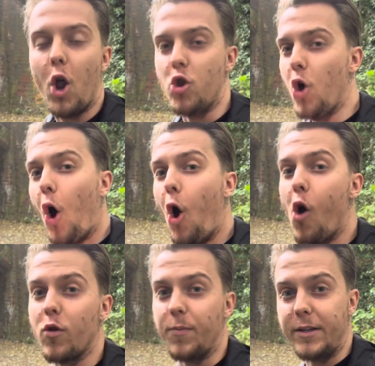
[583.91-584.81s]
Not
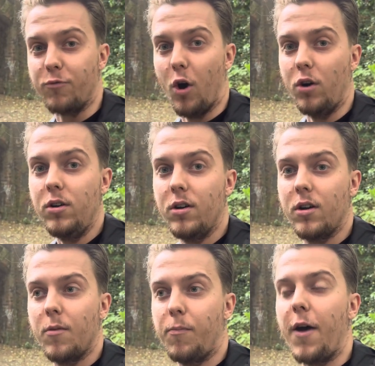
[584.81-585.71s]
horribly wrong,
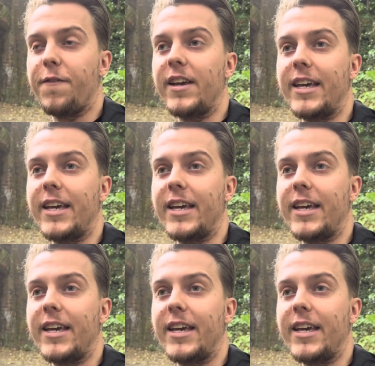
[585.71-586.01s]
but I think